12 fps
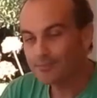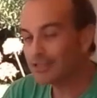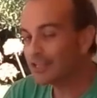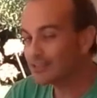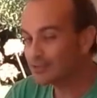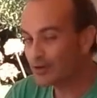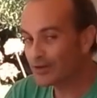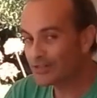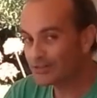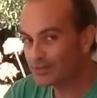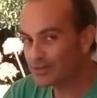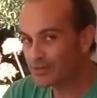But I'll show
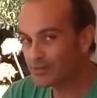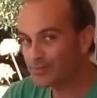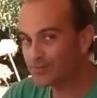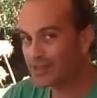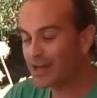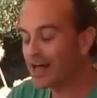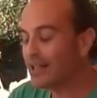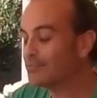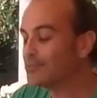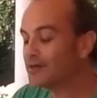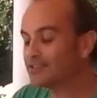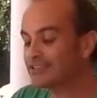it to you.
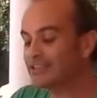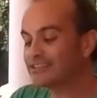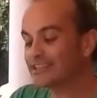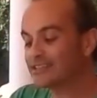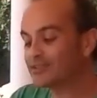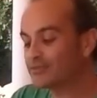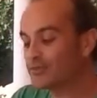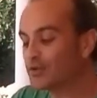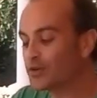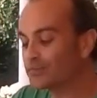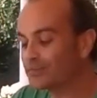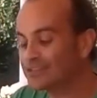I'll mostly
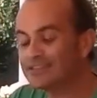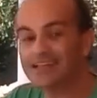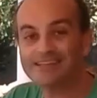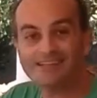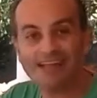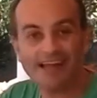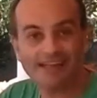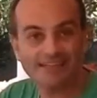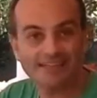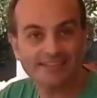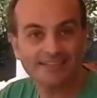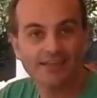transform the
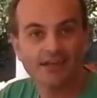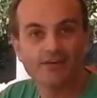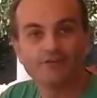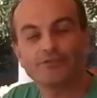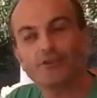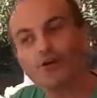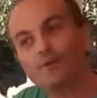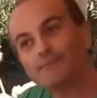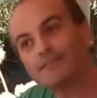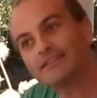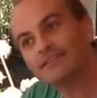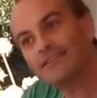text
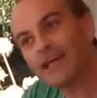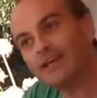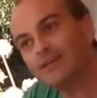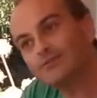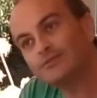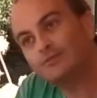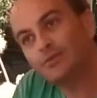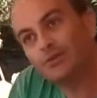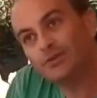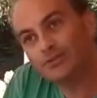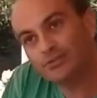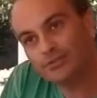from the second
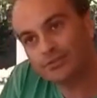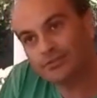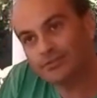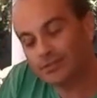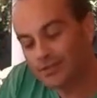person